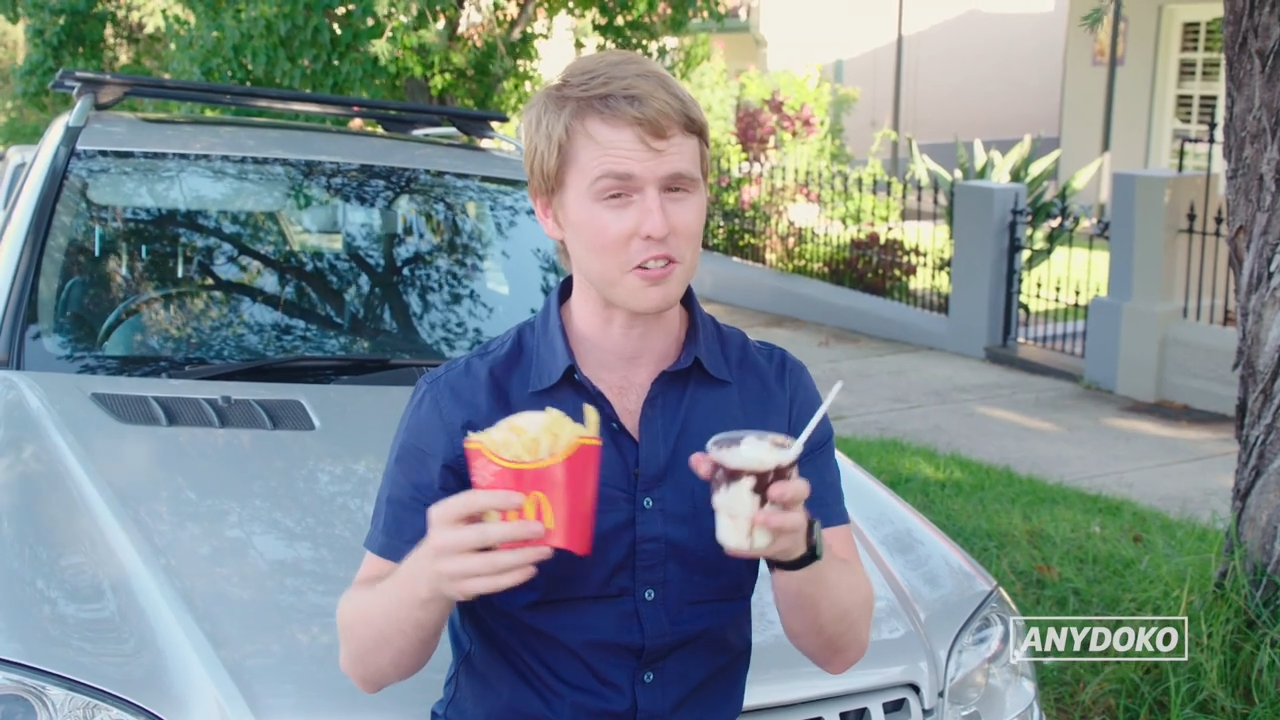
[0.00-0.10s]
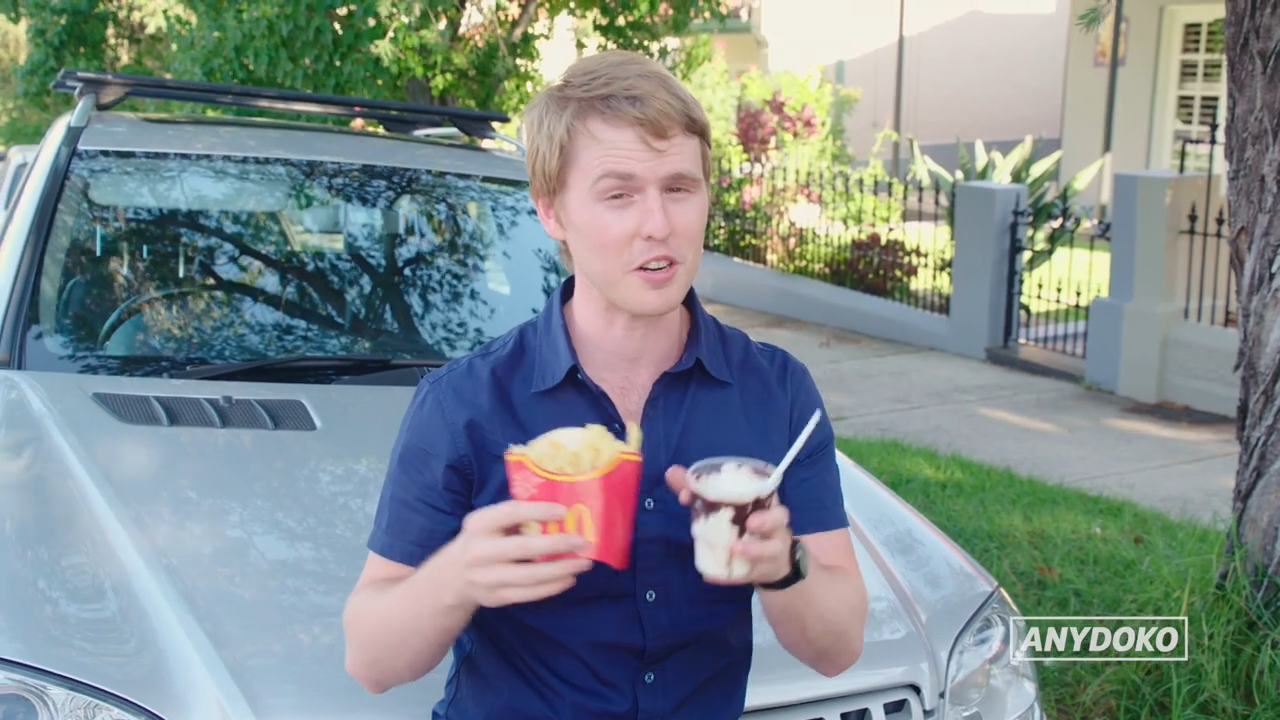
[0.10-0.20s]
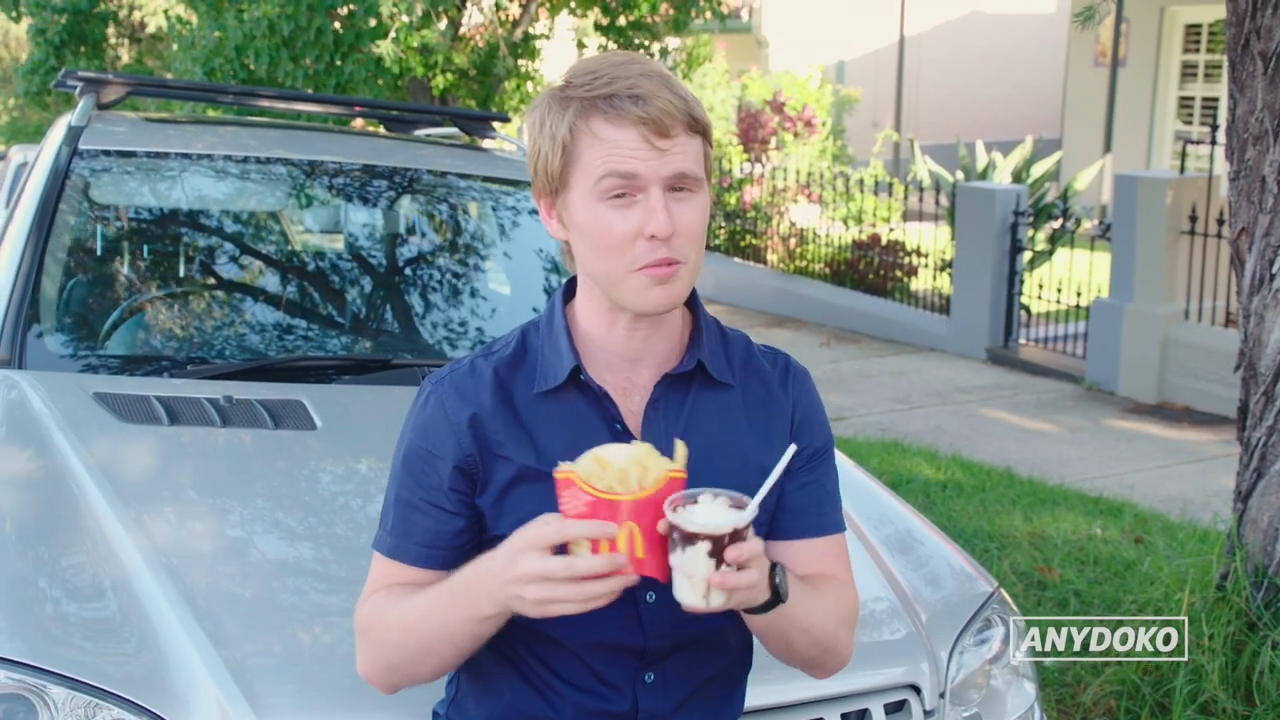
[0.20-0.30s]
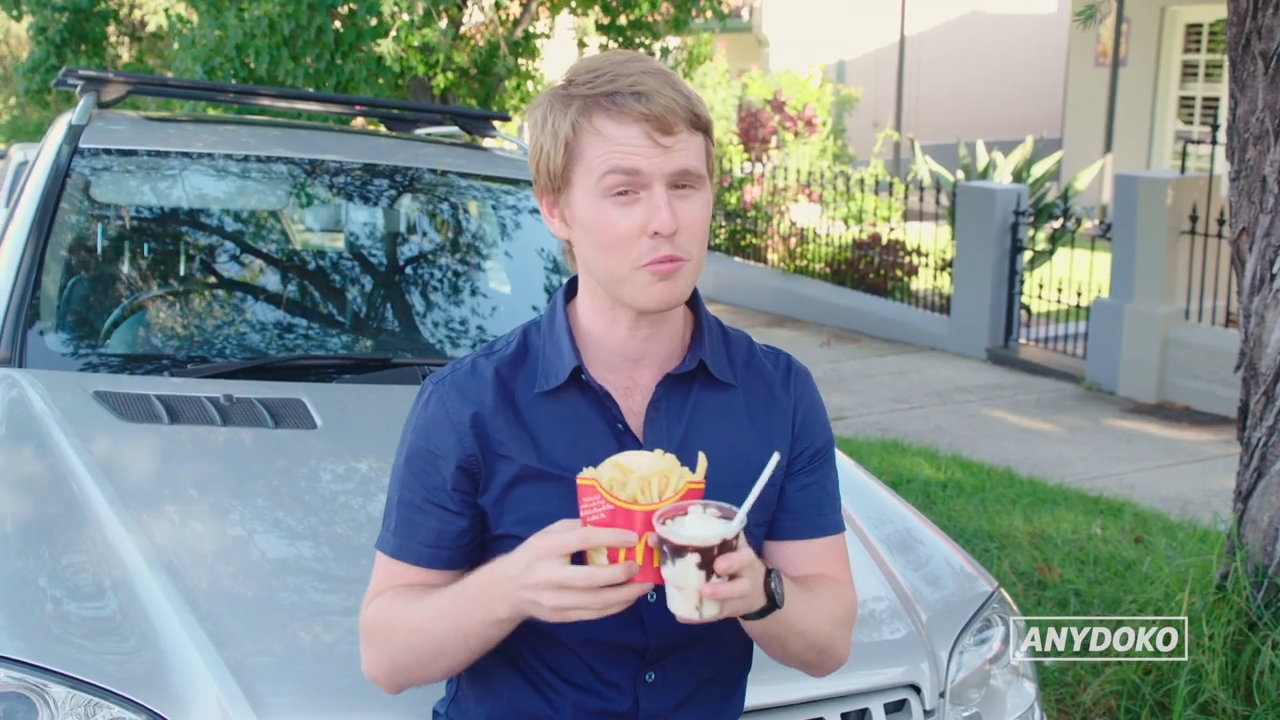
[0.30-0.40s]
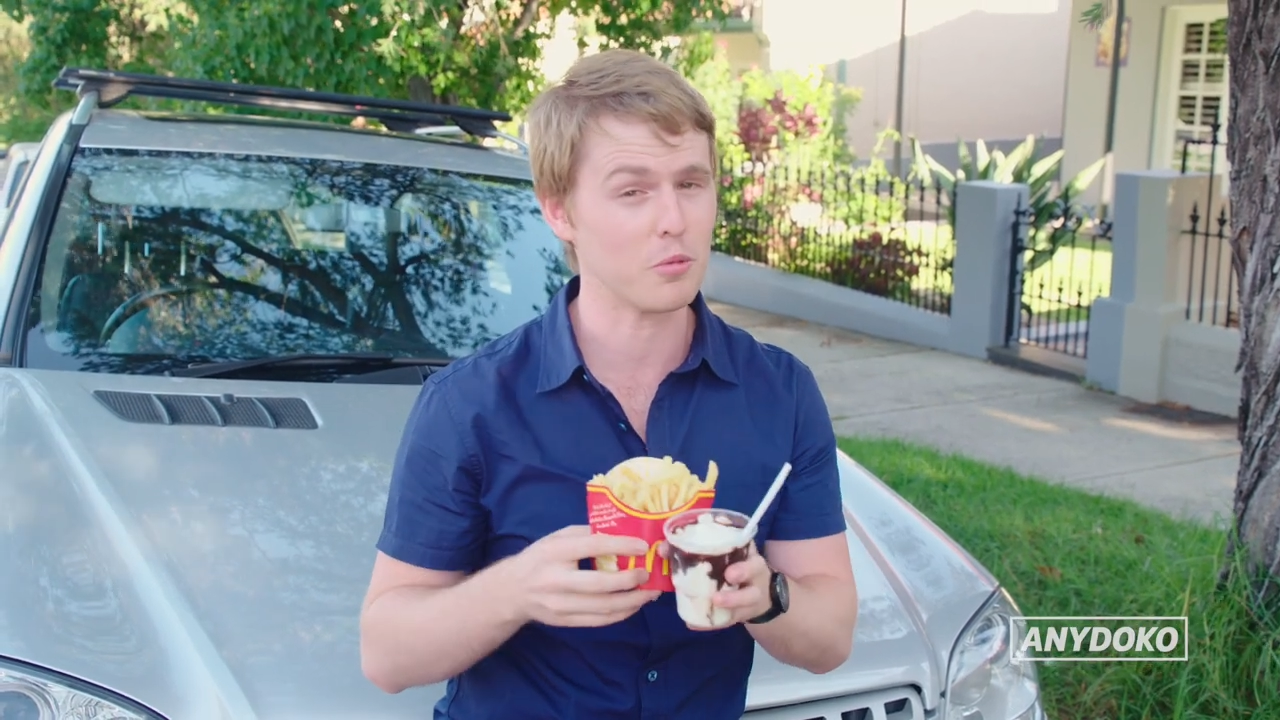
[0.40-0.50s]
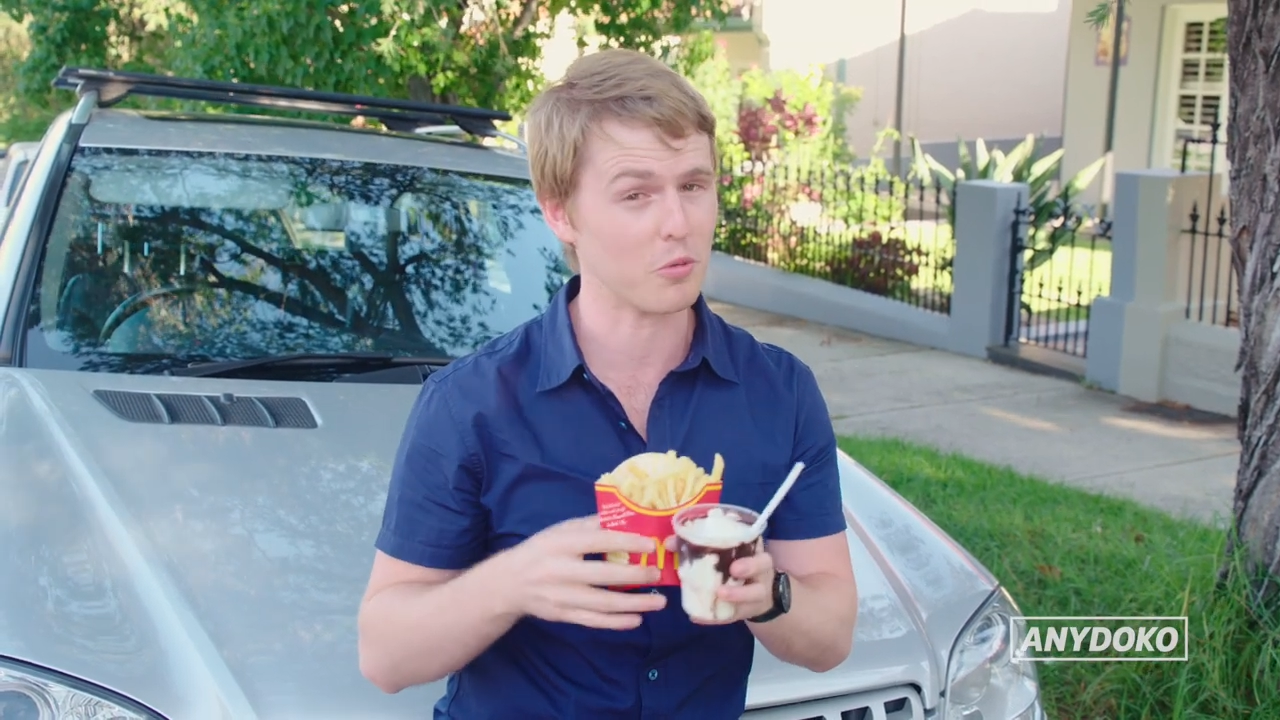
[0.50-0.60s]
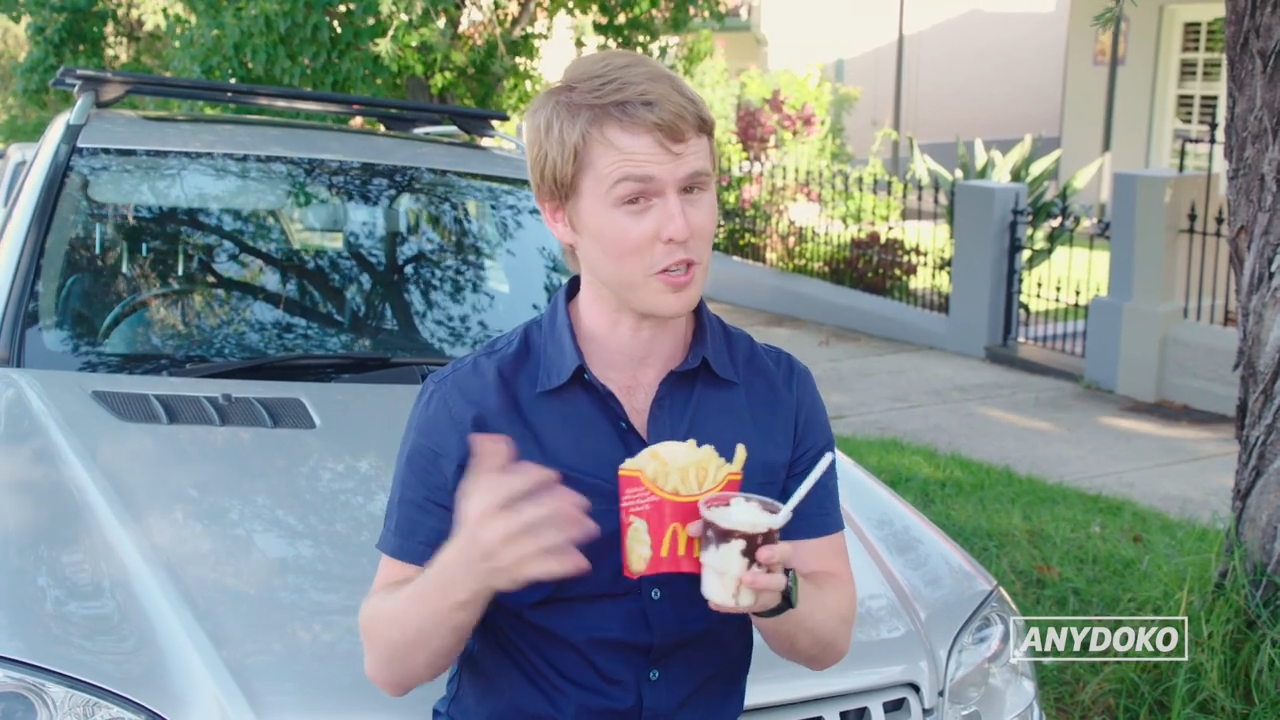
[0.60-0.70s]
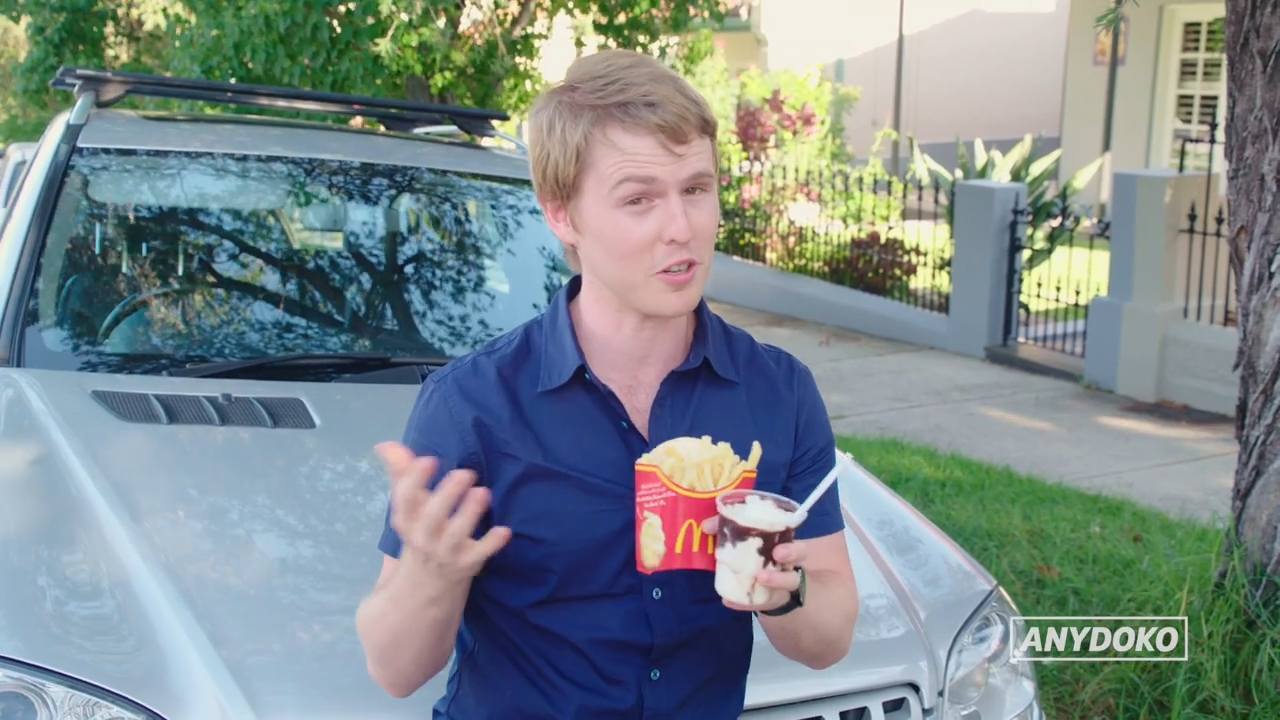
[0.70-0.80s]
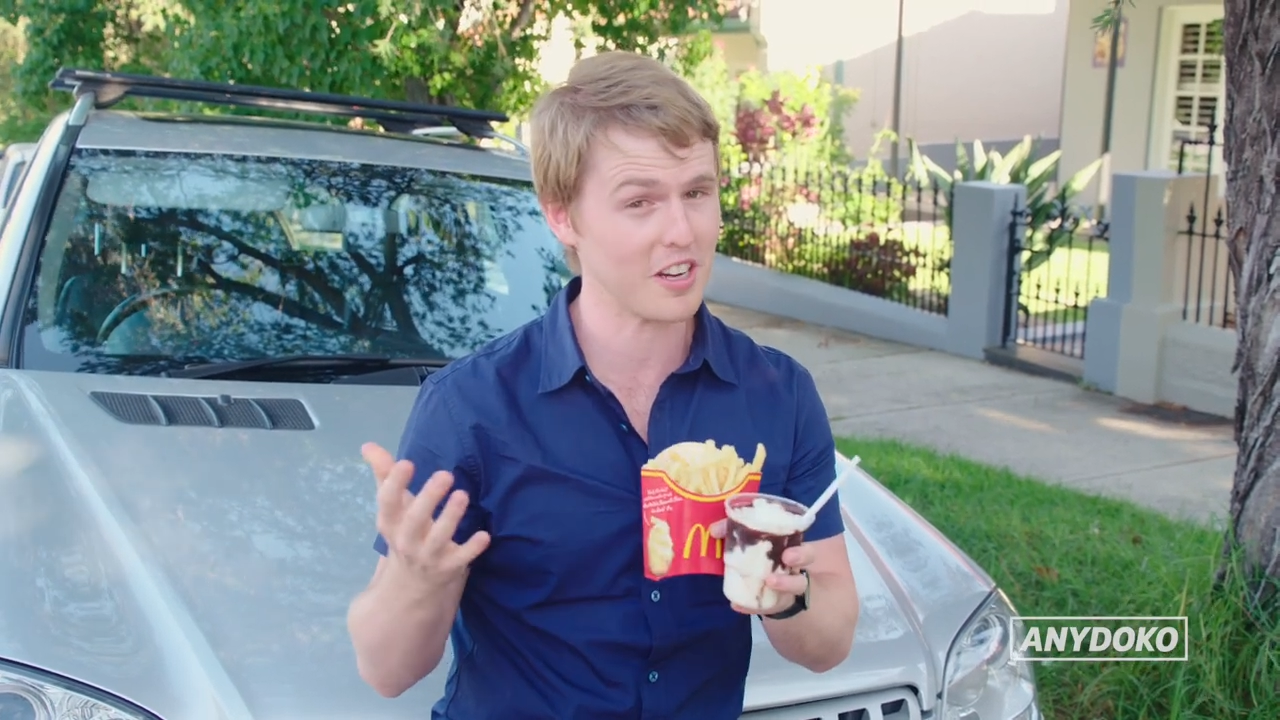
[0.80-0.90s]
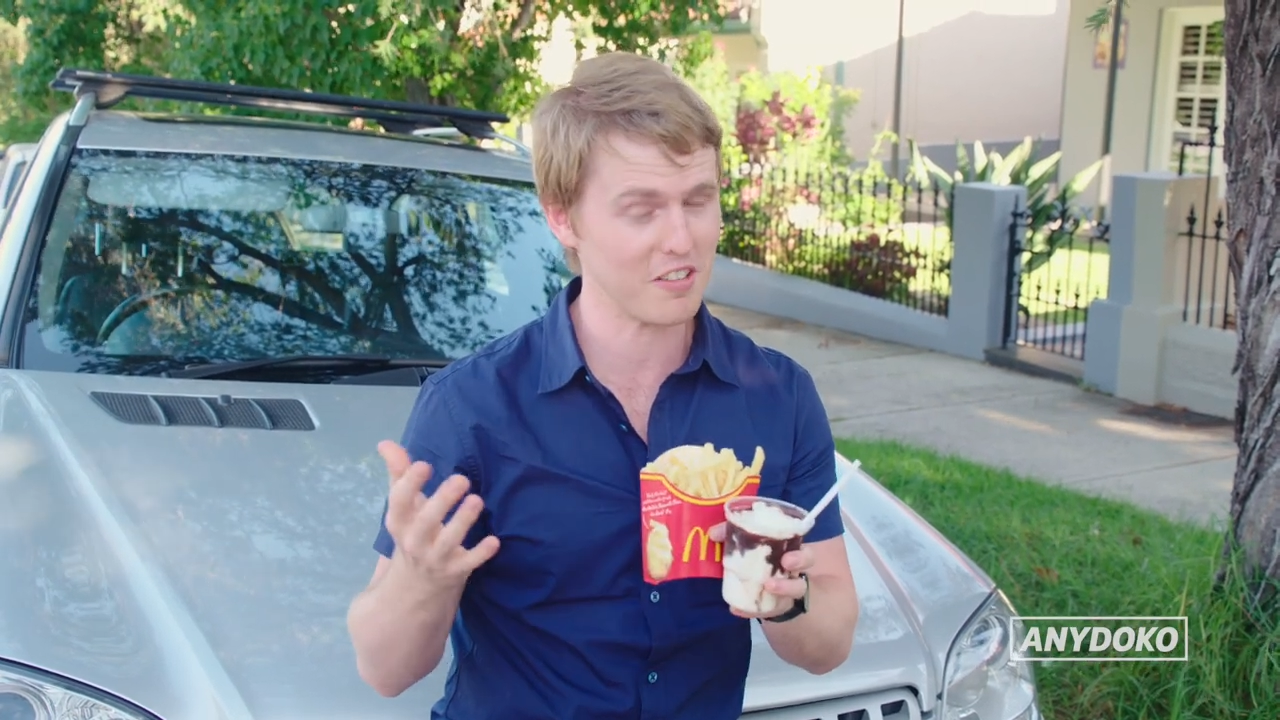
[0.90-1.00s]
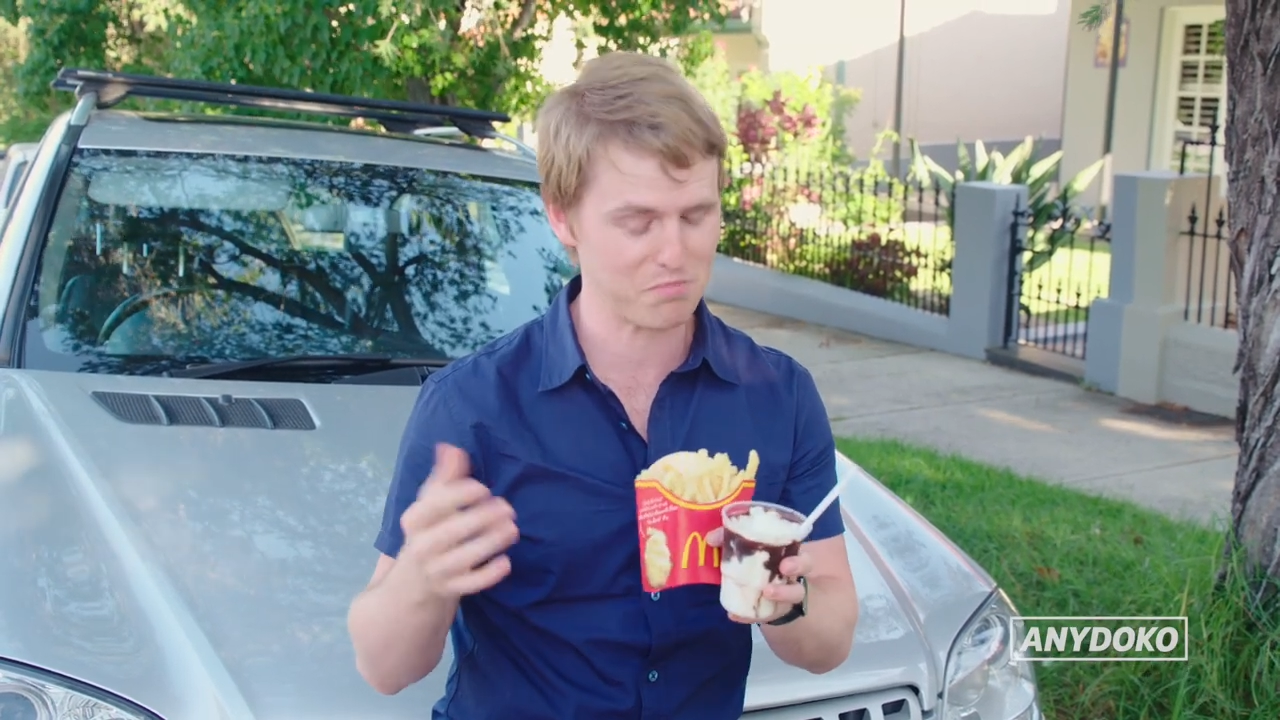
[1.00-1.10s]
cream when you can